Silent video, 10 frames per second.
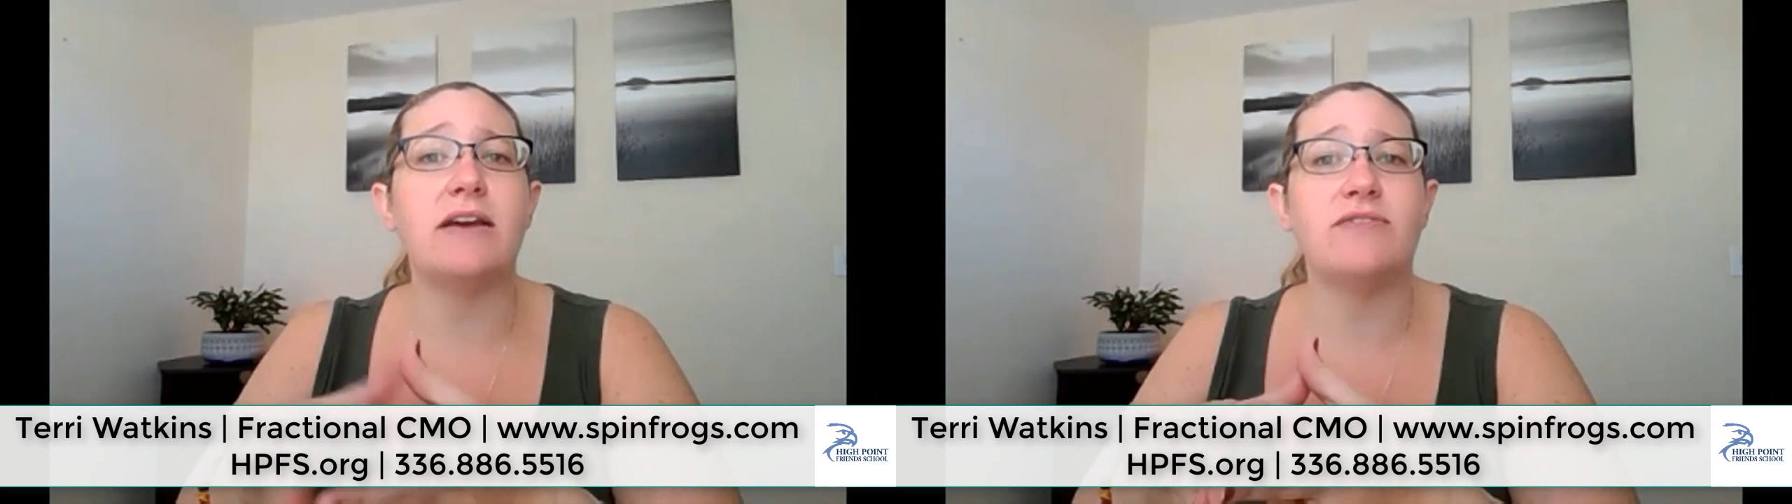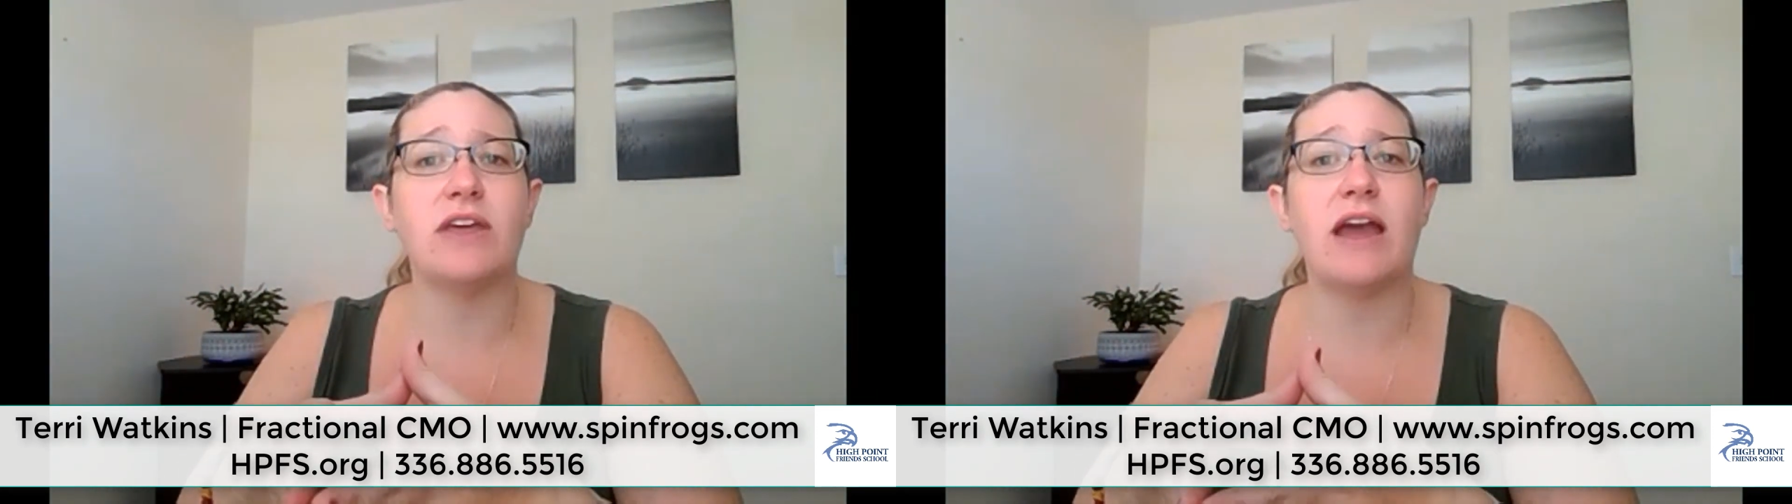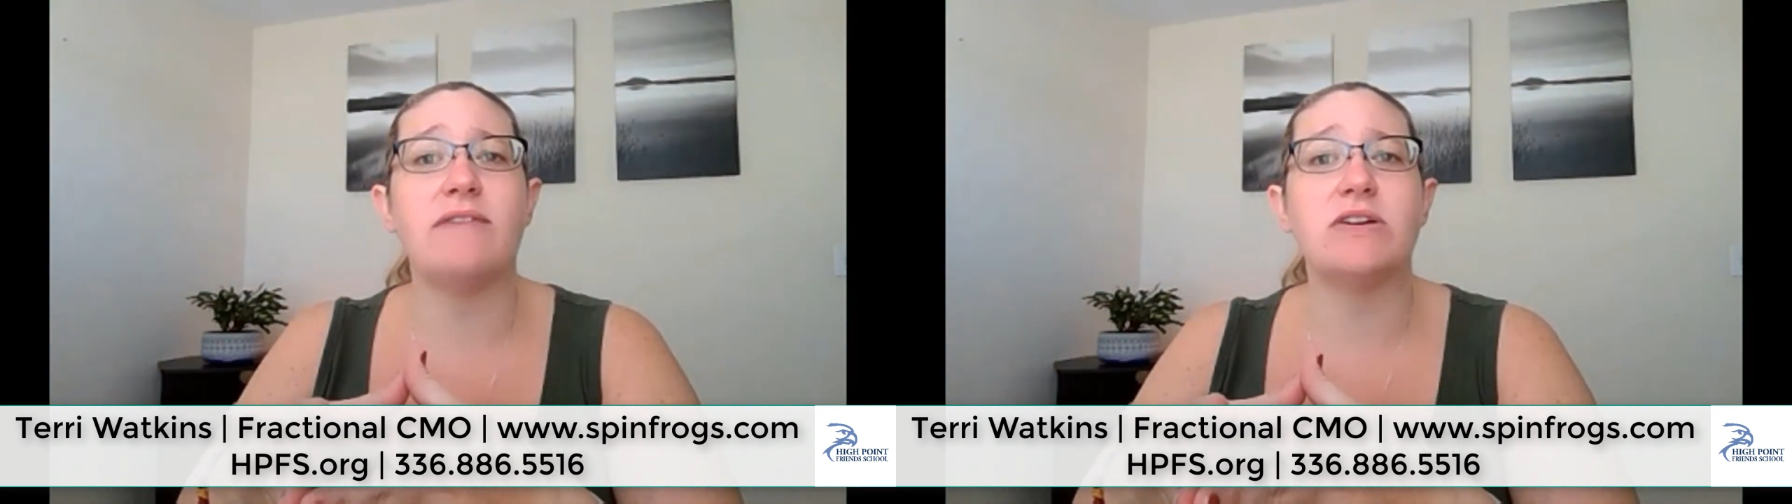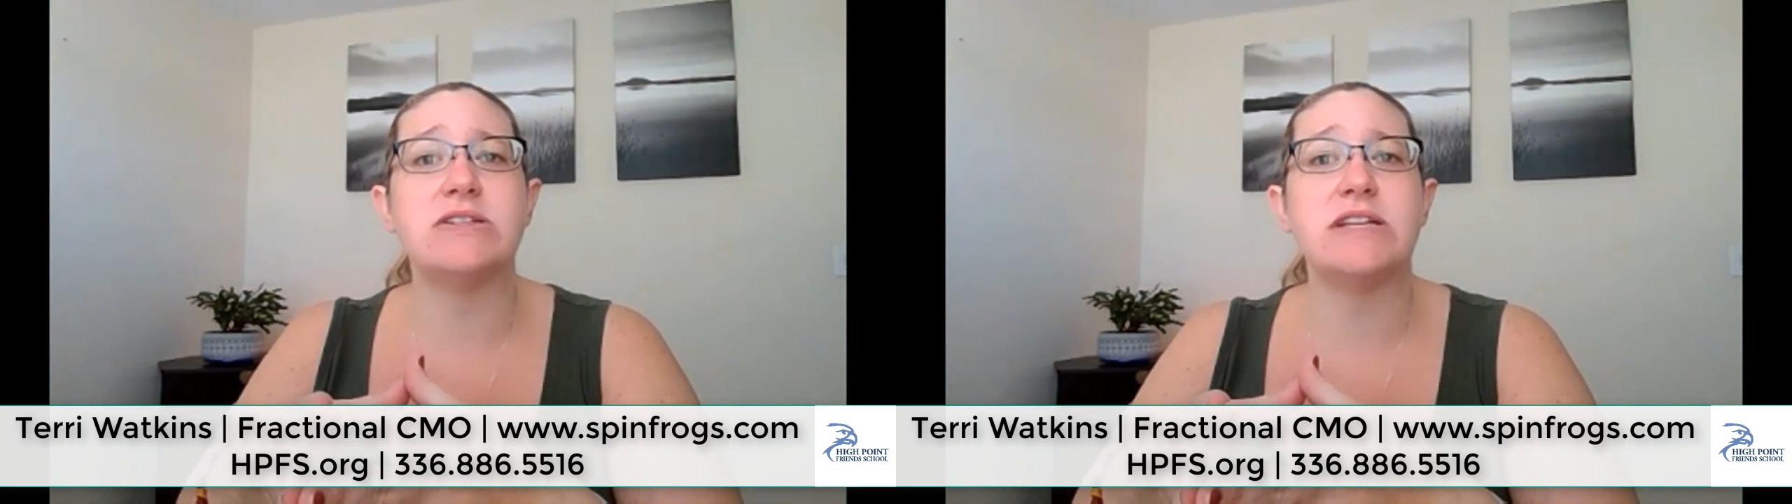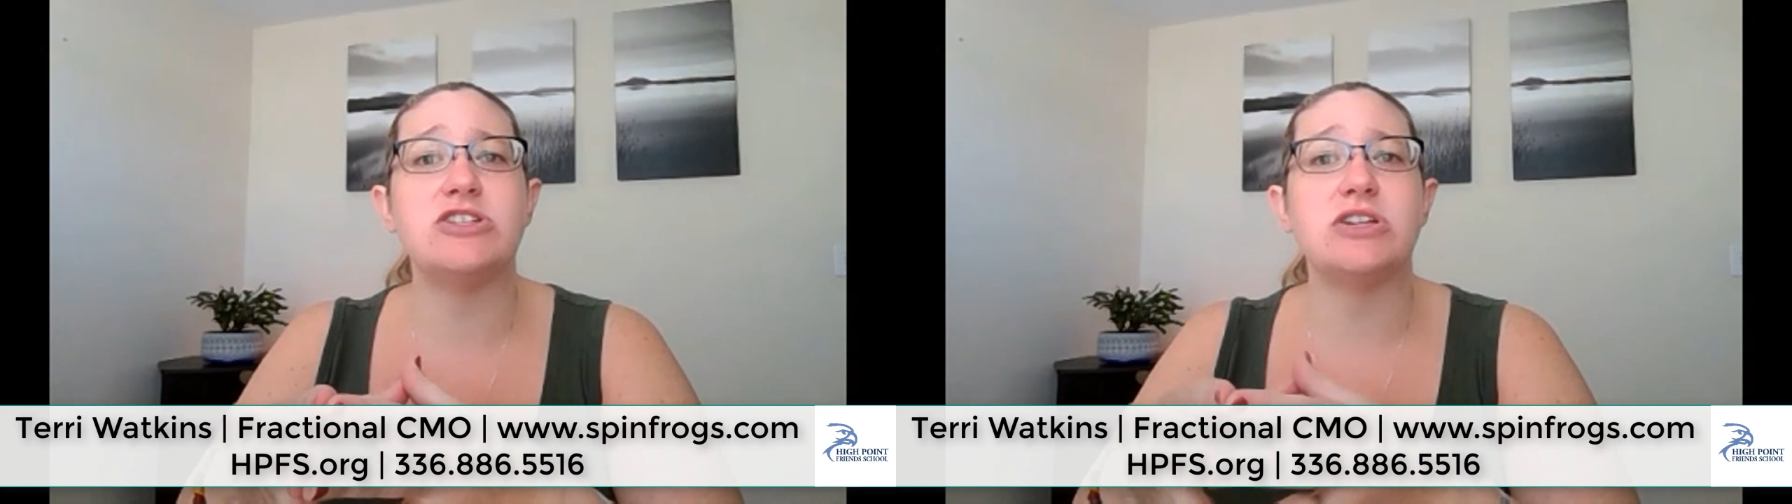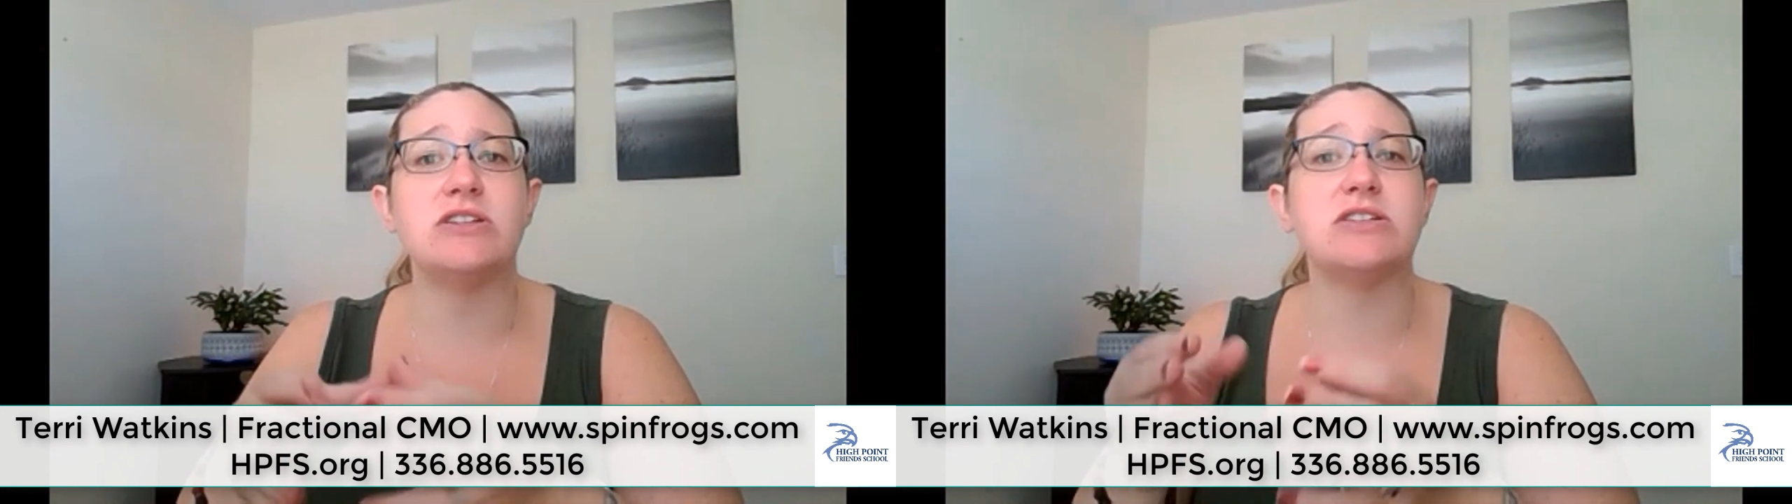of the conversation.